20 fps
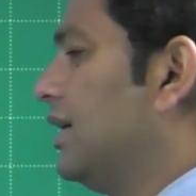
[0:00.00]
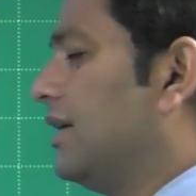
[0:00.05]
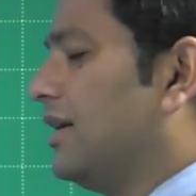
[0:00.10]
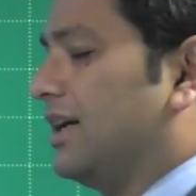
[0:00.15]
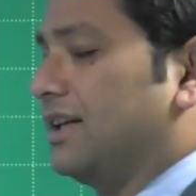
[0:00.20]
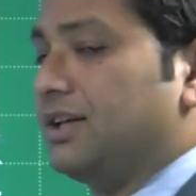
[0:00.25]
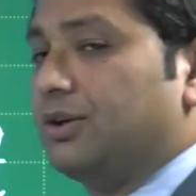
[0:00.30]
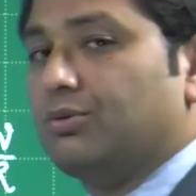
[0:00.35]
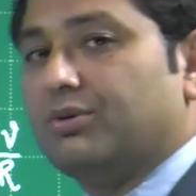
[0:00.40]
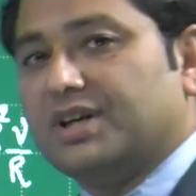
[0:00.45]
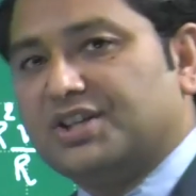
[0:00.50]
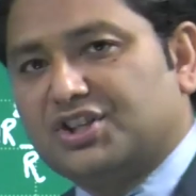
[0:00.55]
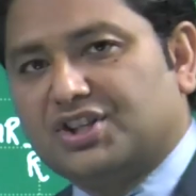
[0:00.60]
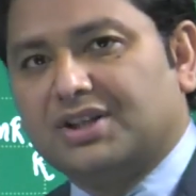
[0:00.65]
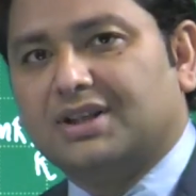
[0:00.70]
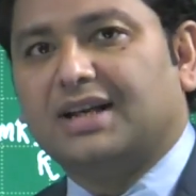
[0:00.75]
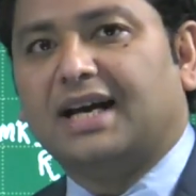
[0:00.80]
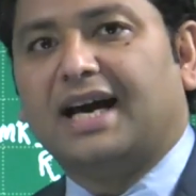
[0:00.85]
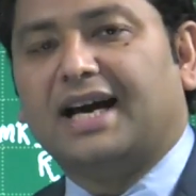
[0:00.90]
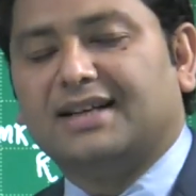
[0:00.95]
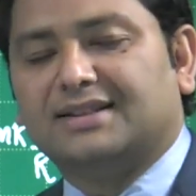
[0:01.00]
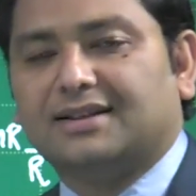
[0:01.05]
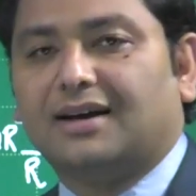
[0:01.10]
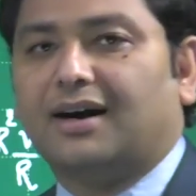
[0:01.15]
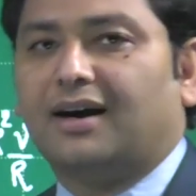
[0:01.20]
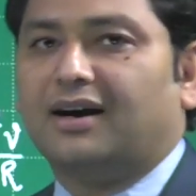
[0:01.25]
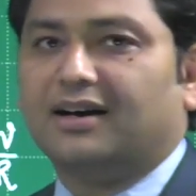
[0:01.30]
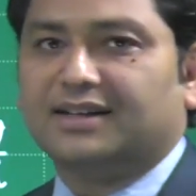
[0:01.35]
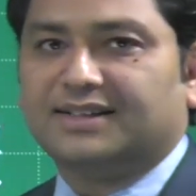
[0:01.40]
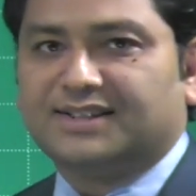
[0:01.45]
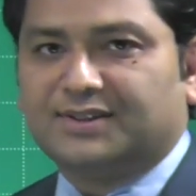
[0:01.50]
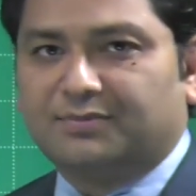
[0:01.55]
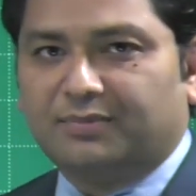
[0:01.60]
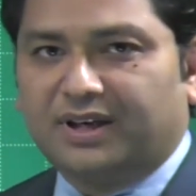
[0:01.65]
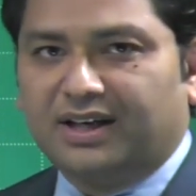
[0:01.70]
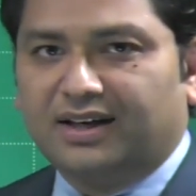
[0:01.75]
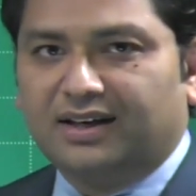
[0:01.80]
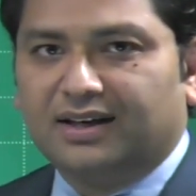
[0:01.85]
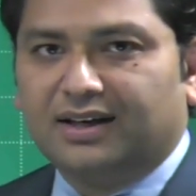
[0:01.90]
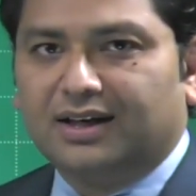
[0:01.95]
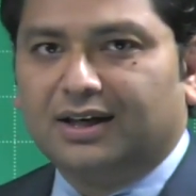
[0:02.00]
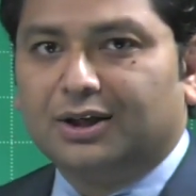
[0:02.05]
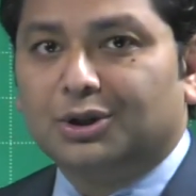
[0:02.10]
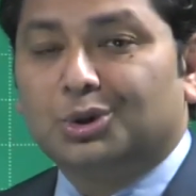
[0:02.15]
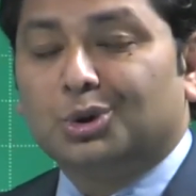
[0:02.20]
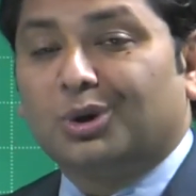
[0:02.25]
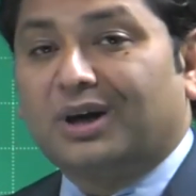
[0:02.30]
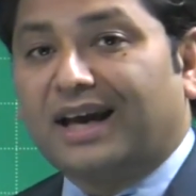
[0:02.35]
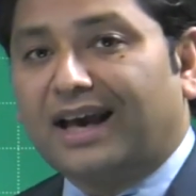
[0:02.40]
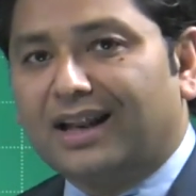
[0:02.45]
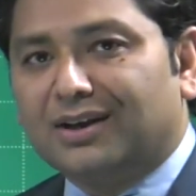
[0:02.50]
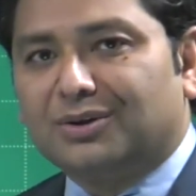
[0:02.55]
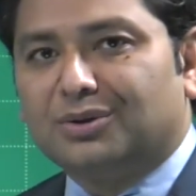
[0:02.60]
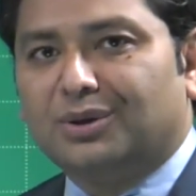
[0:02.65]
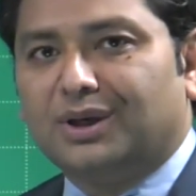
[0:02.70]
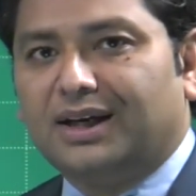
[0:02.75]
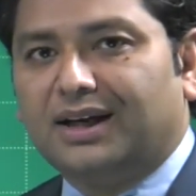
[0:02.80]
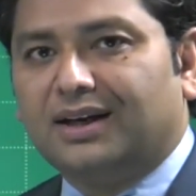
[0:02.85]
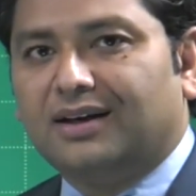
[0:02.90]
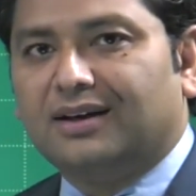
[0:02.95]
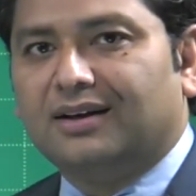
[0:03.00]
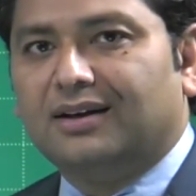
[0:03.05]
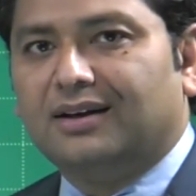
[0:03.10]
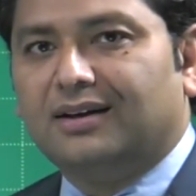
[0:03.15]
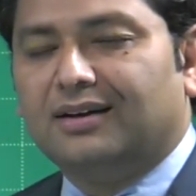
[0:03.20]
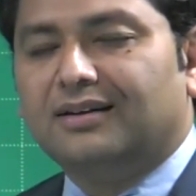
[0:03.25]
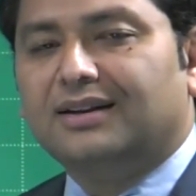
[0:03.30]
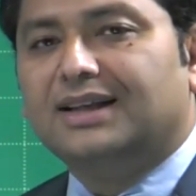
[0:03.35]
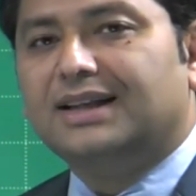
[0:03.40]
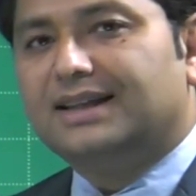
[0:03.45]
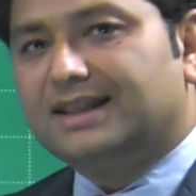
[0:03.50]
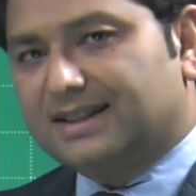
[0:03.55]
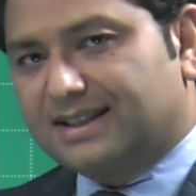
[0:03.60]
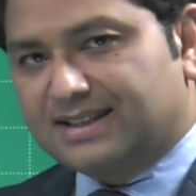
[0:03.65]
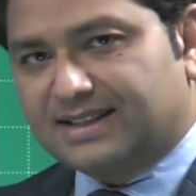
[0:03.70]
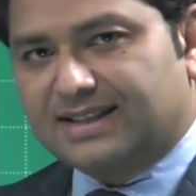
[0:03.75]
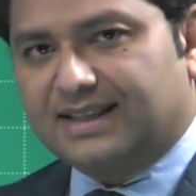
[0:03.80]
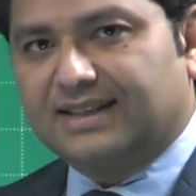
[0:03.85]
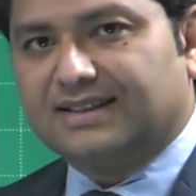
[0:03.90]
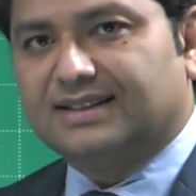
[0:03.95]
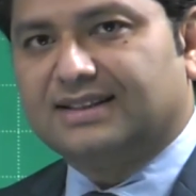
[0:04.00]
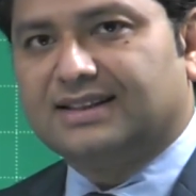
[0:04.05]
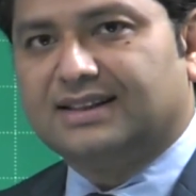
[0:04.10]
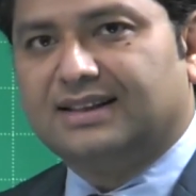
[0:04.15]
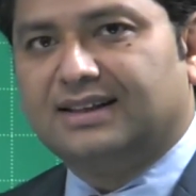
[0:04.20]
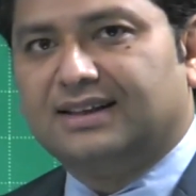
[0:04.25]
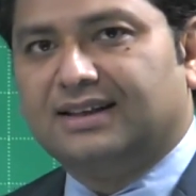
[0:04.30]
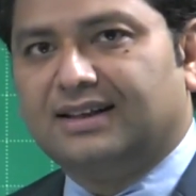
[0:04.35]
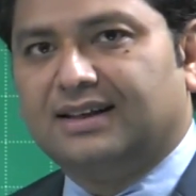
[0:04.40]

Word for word: Now the question has asked me to calculate the distance.